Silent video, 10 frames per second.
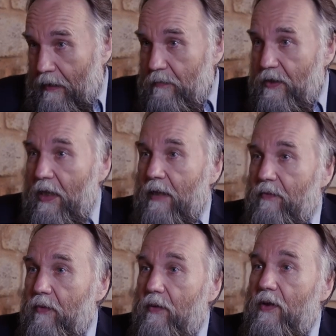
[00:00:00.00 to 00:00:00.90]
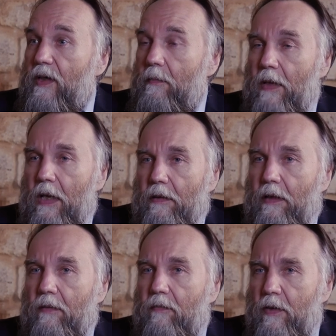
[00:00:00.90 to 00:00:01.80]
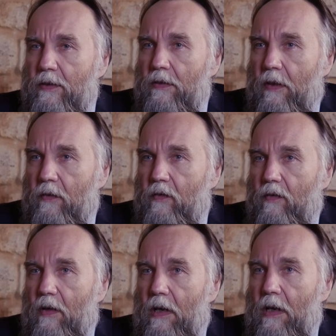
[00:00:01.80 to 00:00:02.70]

himself to him, that was not